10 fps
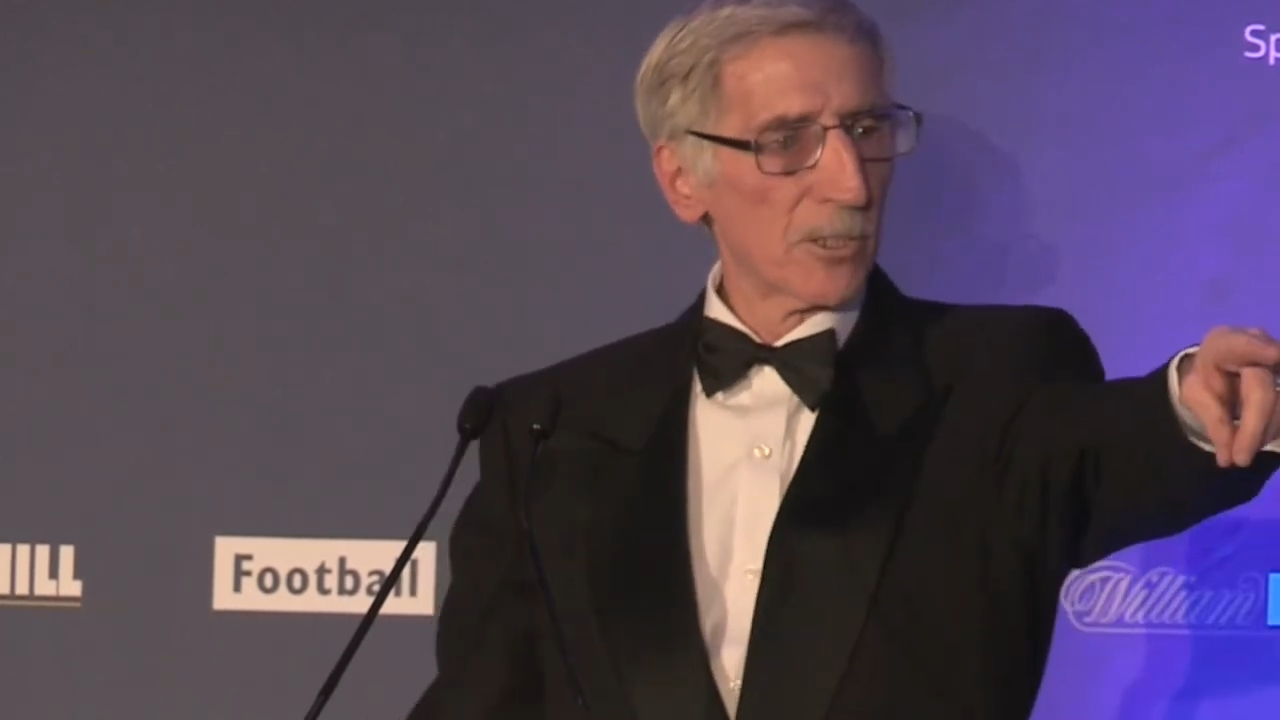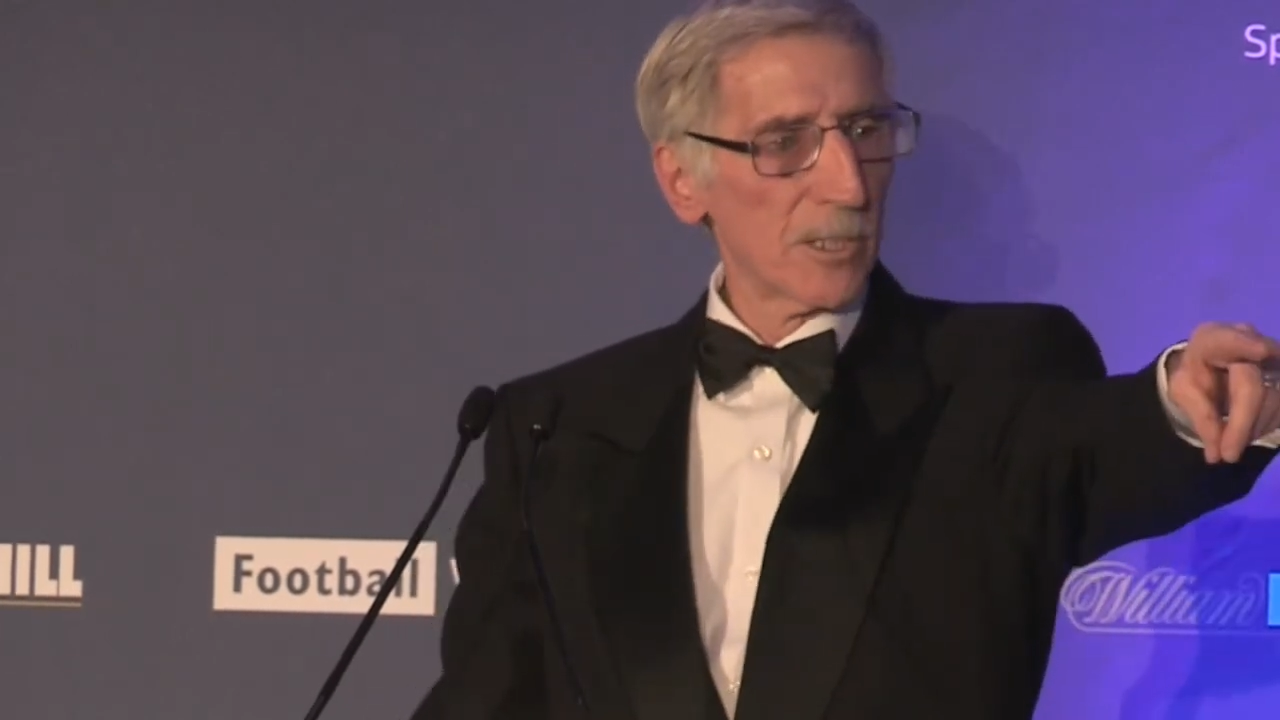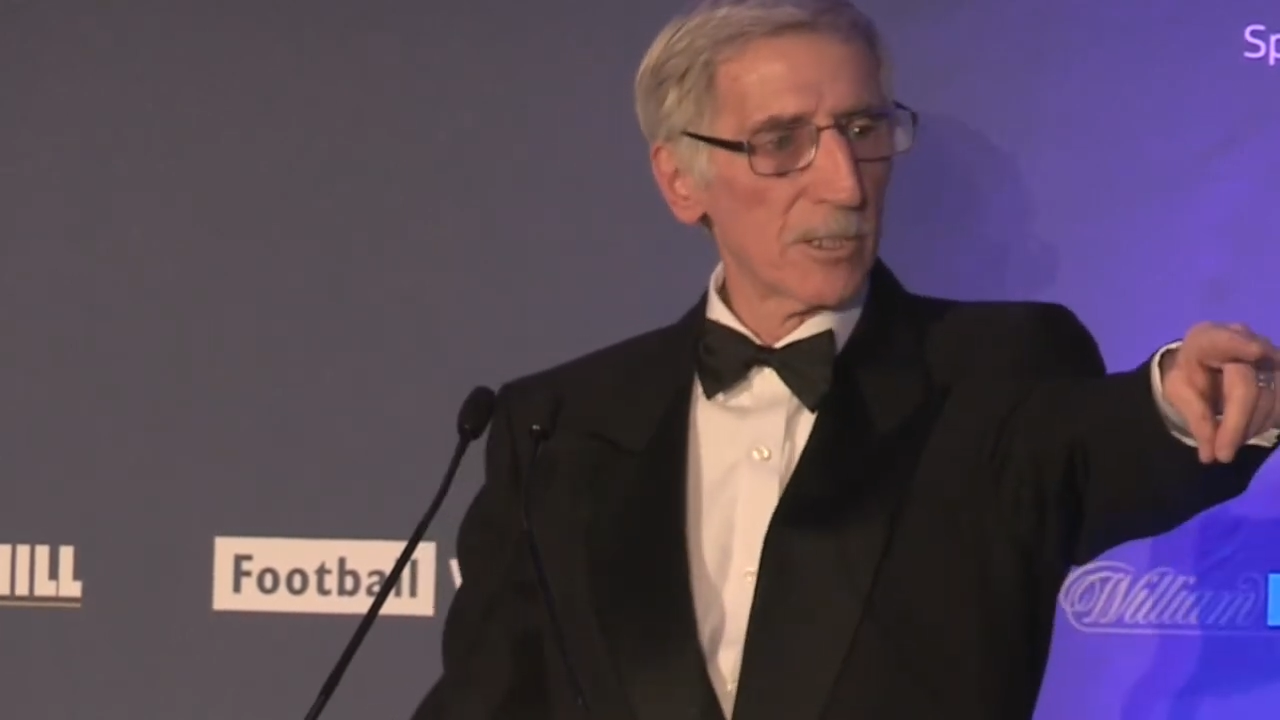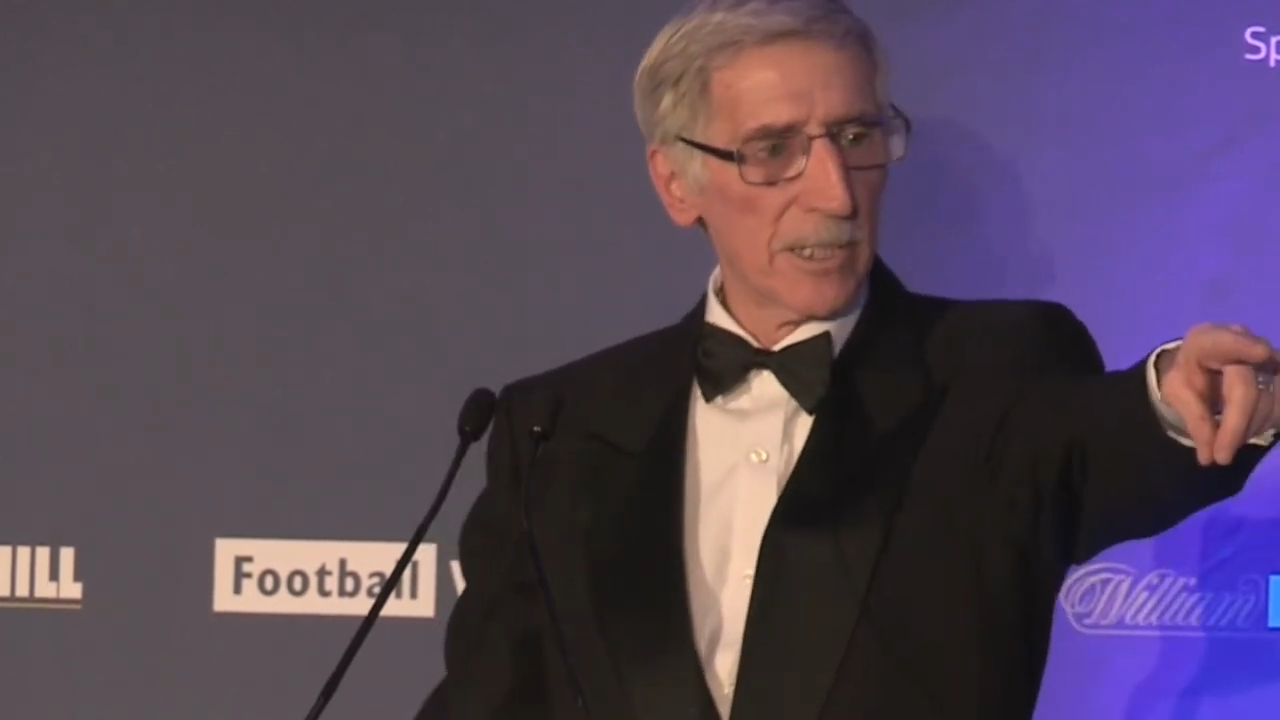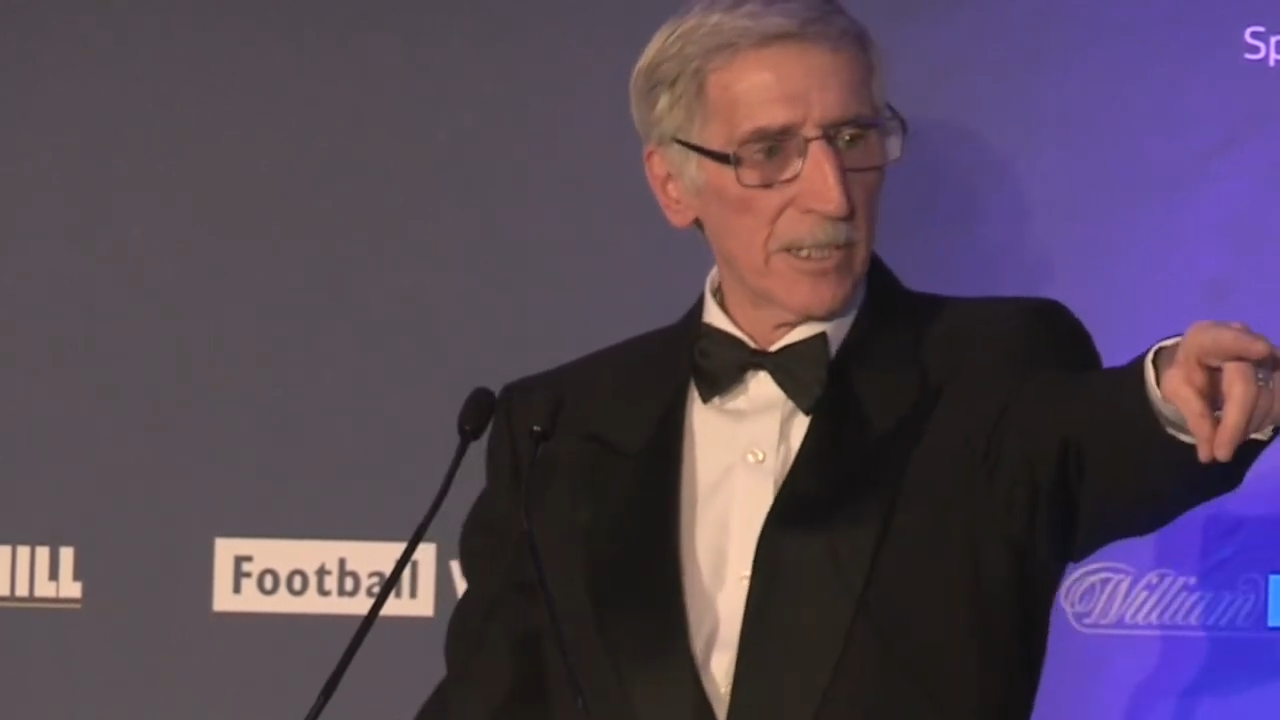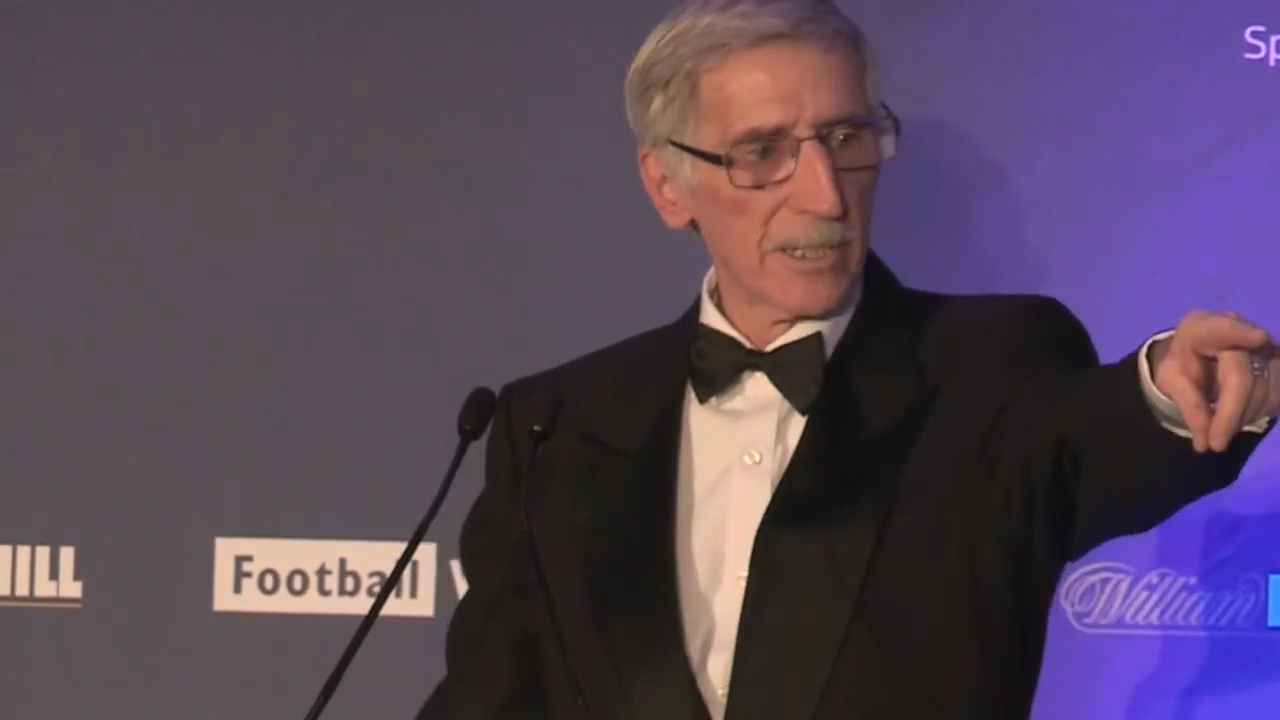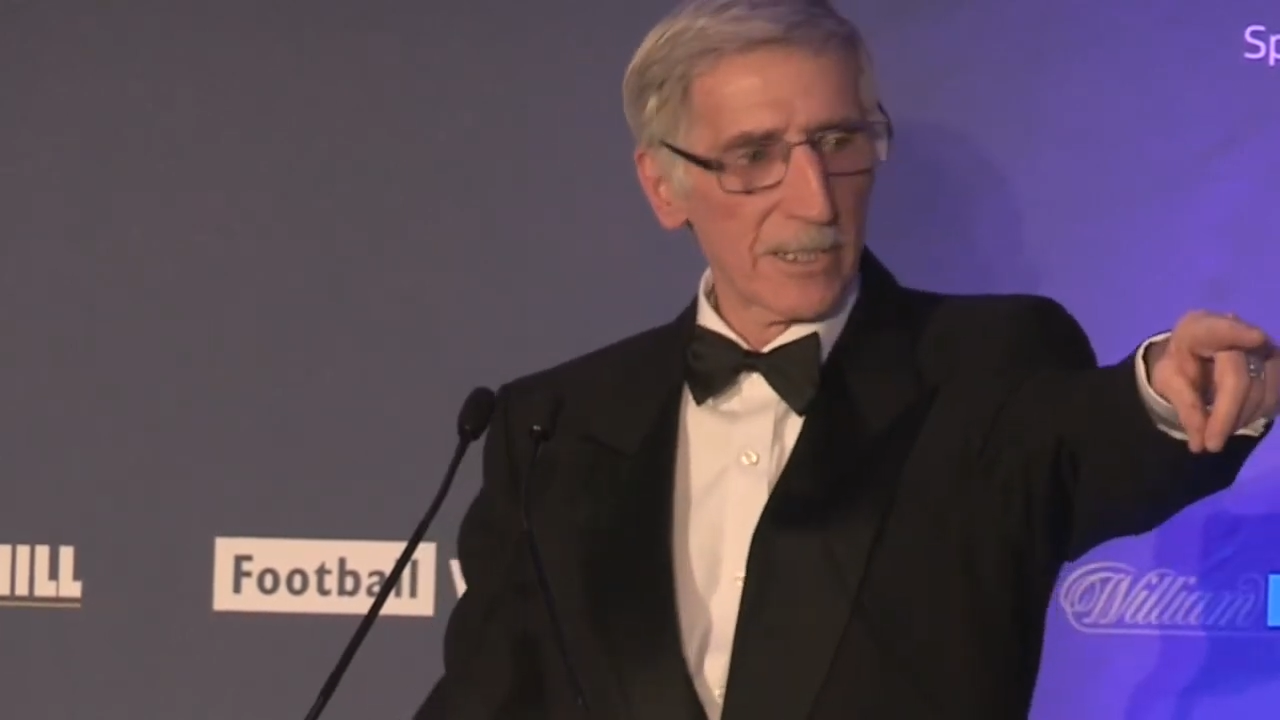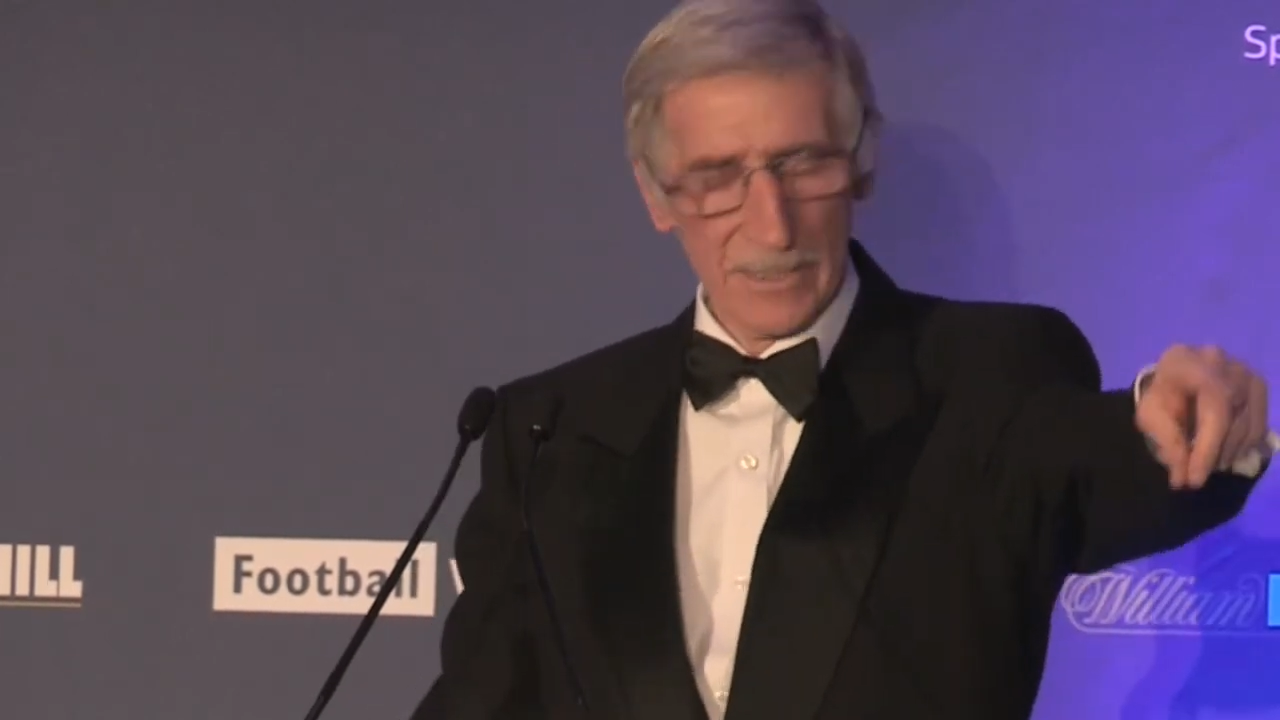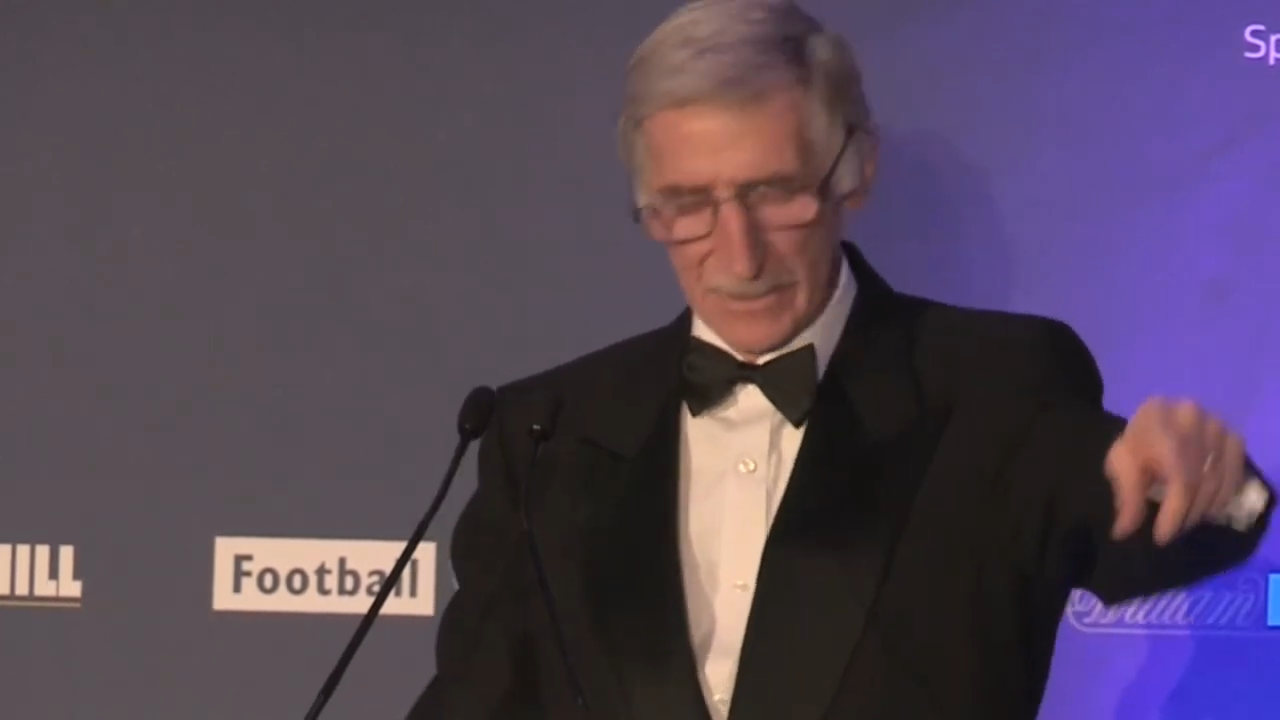she's in it.